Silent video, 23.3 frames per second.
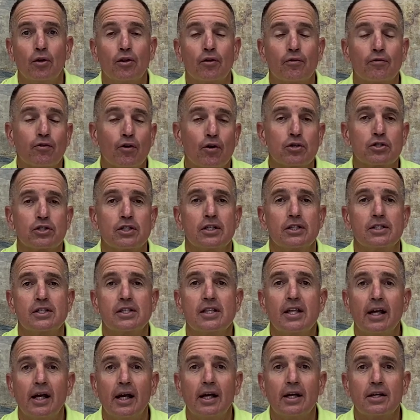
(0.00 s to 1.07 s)
The first is
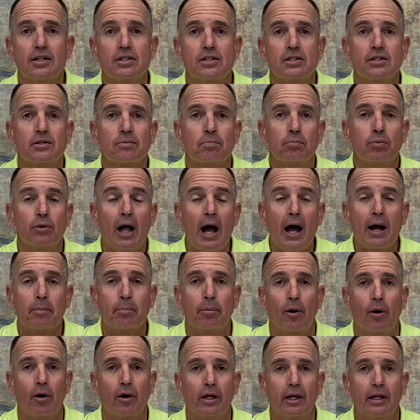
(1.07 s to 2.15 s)
this block
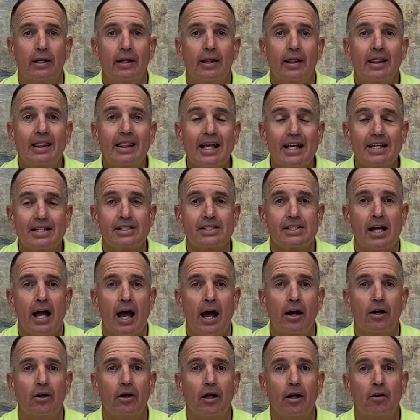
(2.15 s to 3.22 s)
party this
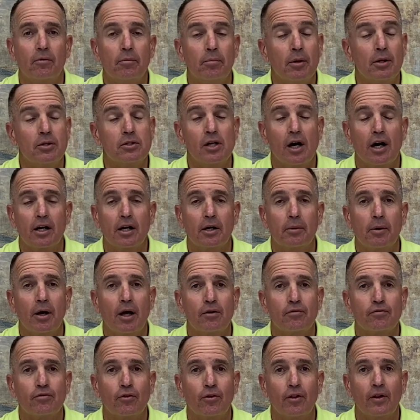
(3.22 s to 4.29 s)
Saturday. We've been talking about
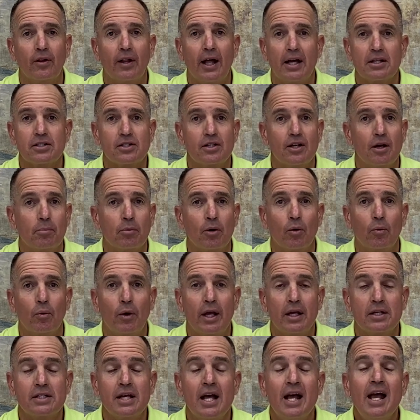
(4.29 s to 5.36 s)
it for the last number of weeks.